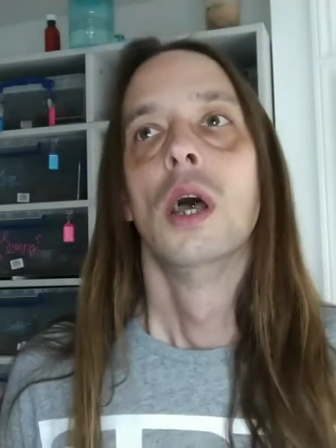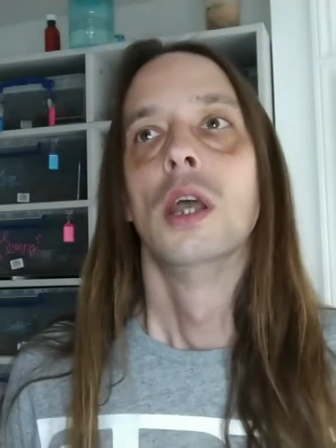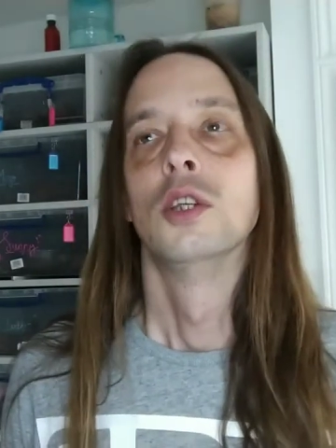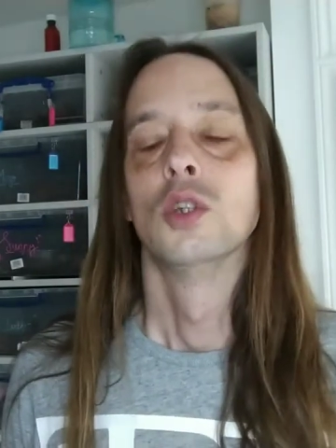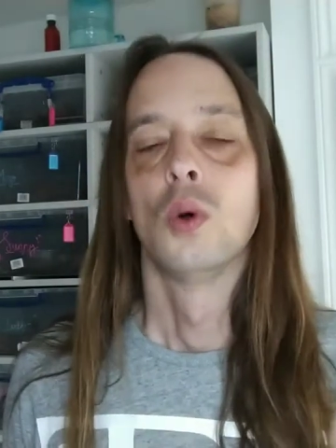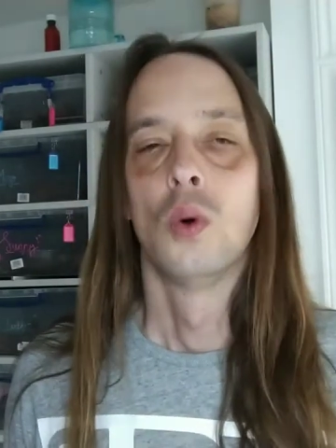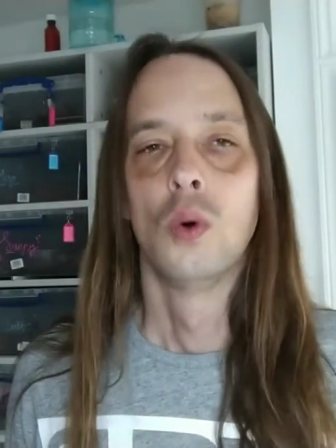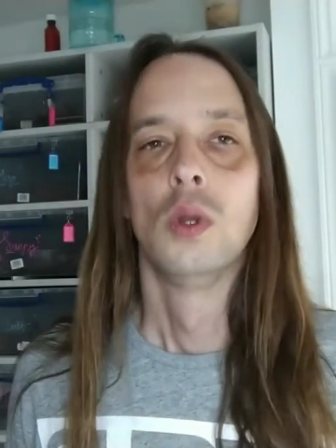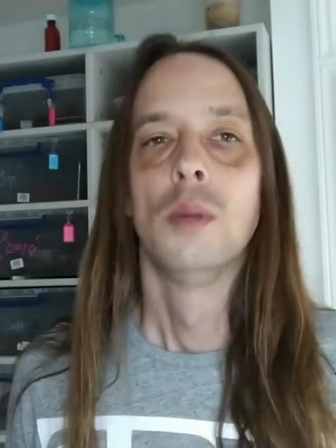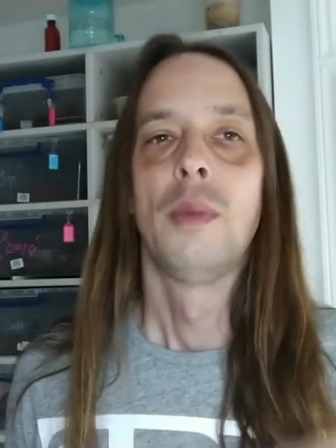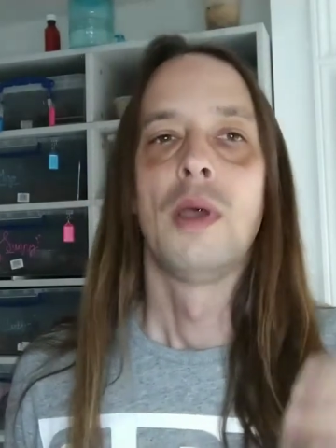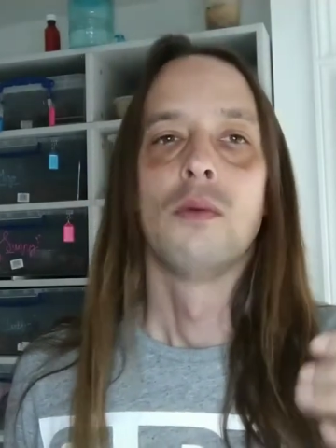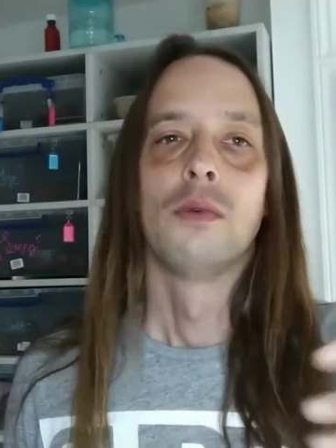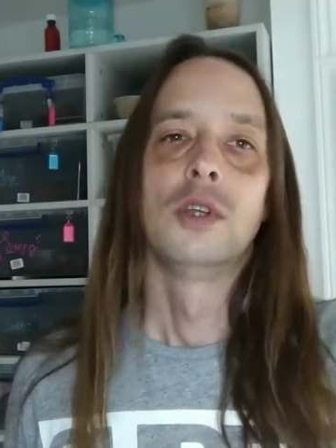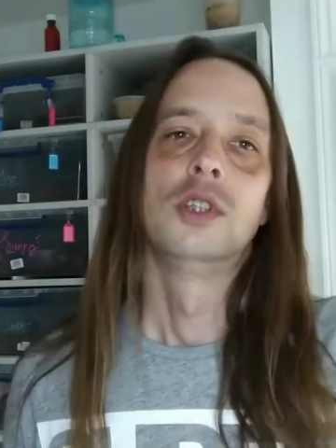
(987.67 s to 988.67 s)
It's all
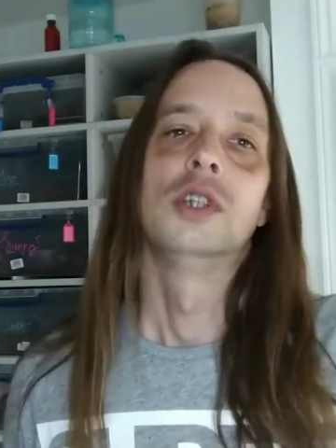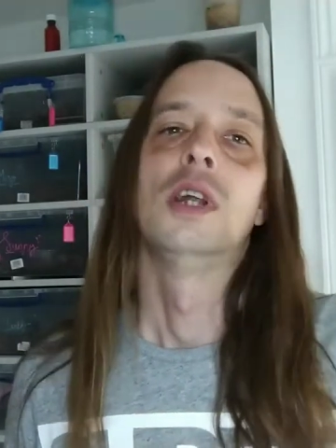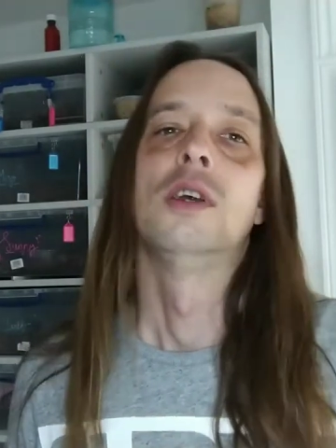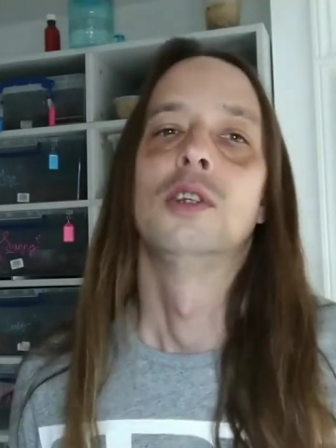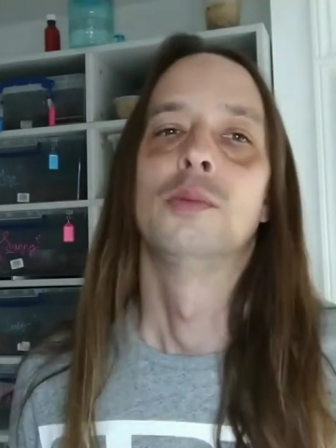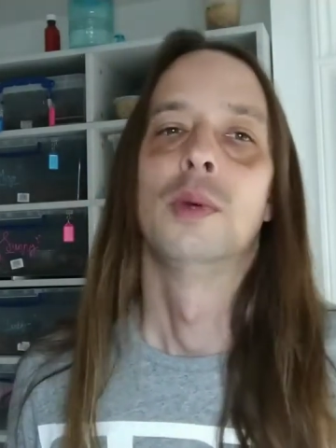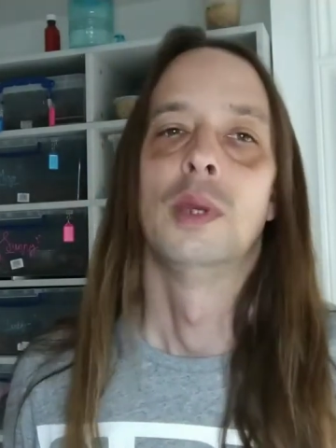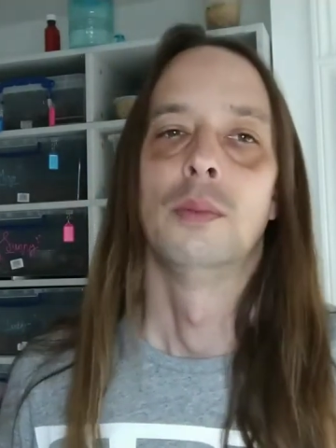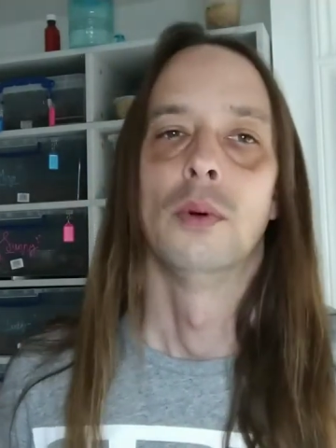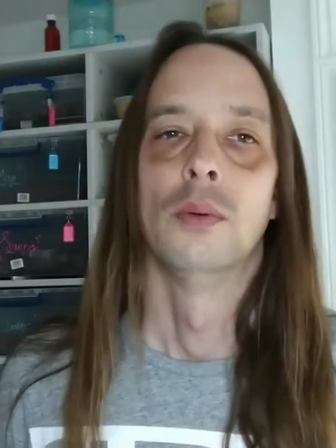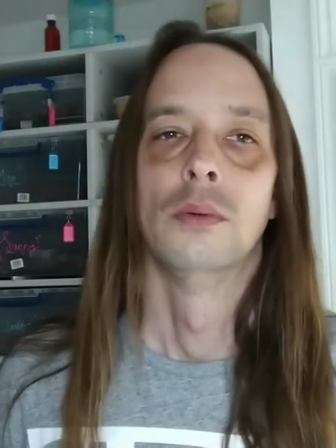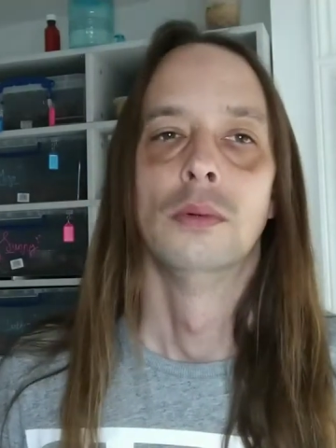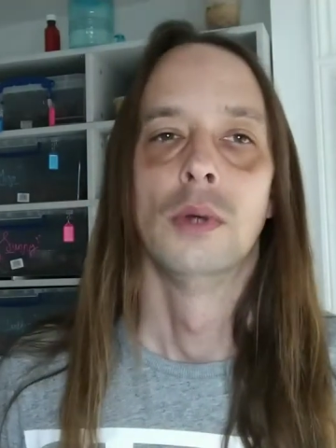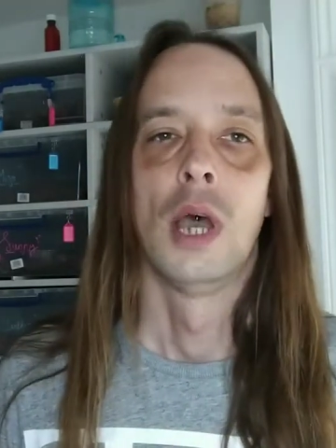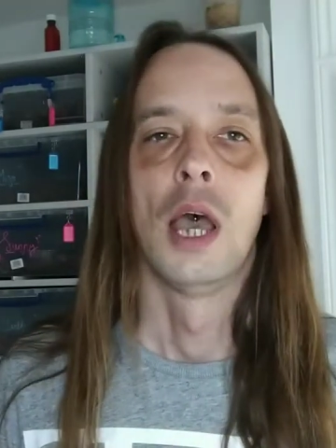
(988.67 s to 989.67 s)
about reaching out to people.